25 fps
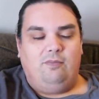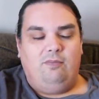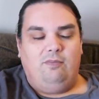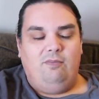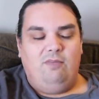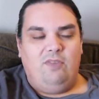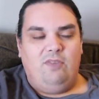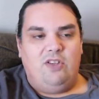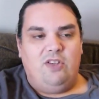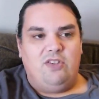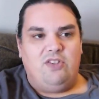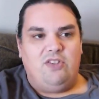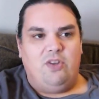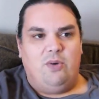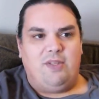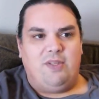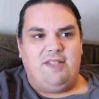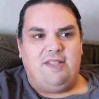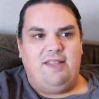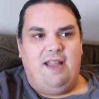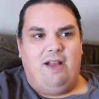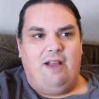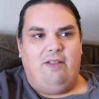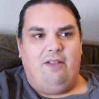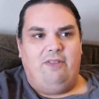So it's
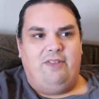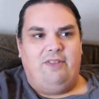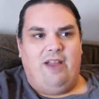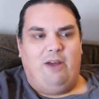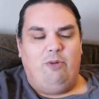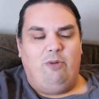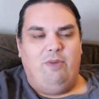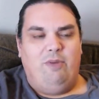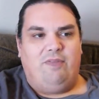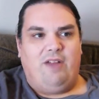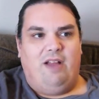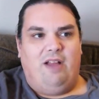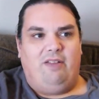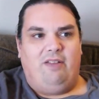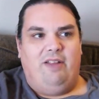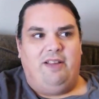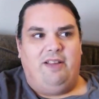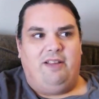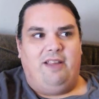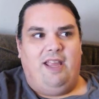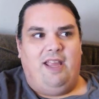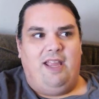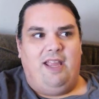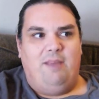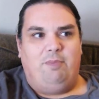now, now we've got like
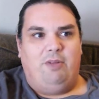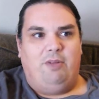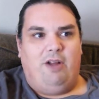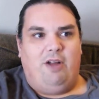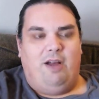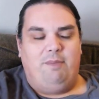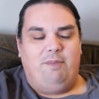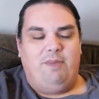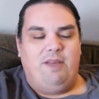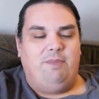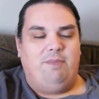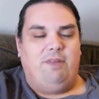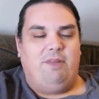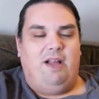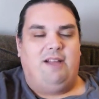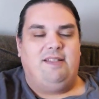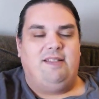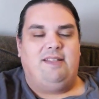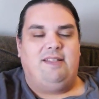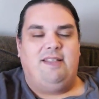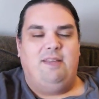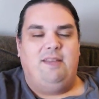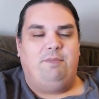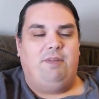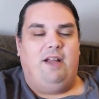A plot, B plot,
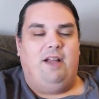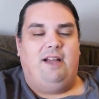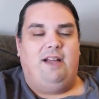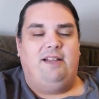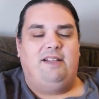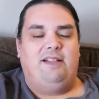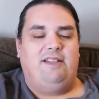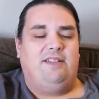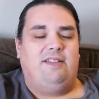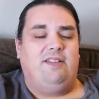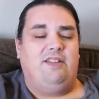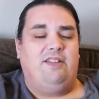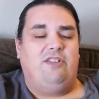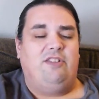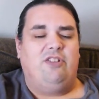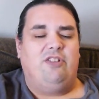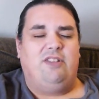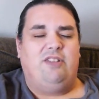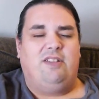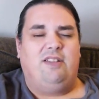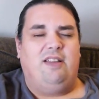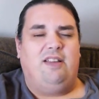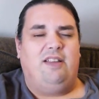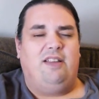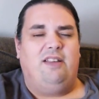C plot, and it's like, just
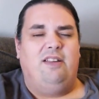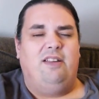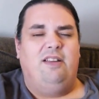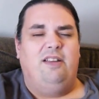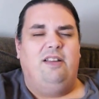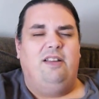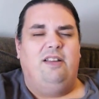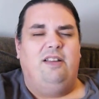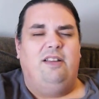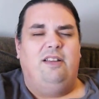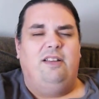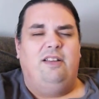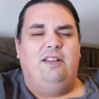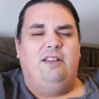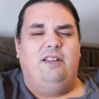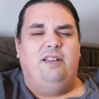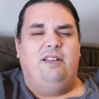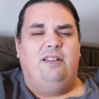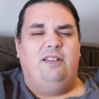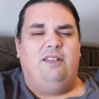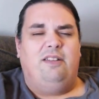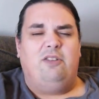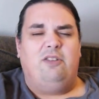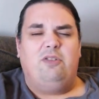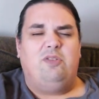like,
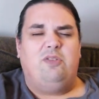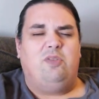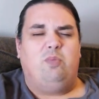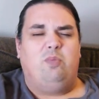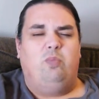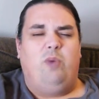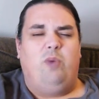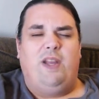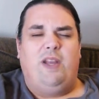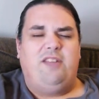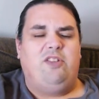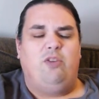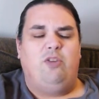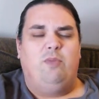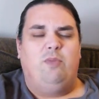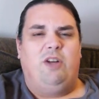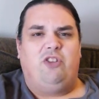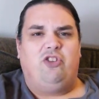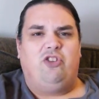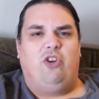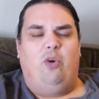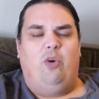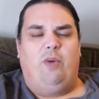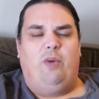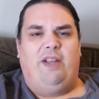there's way too much
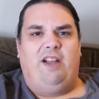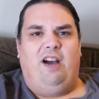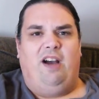going on